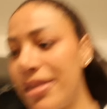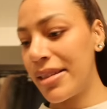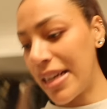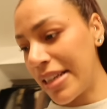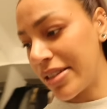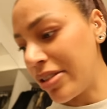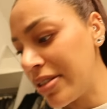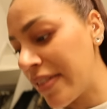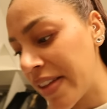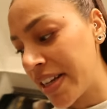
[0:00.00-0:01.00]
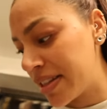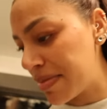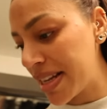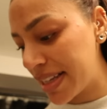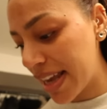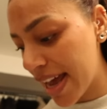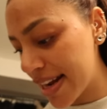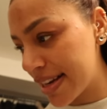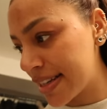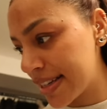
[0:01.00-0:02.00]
until it's not, and then it's a mess again.